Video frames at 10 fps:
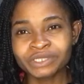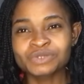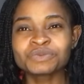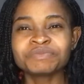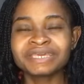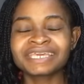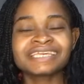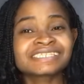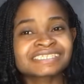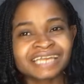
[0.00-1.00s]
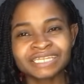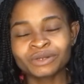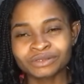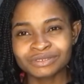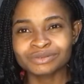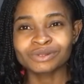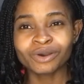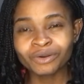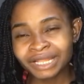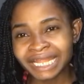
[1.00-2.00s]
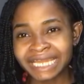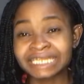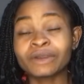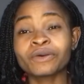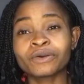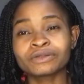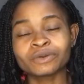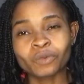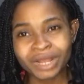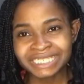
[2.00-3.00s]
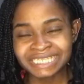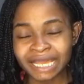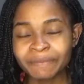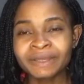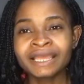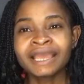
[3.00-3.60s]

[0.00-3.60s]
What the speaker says: to make a side hustle online on WhatsApp,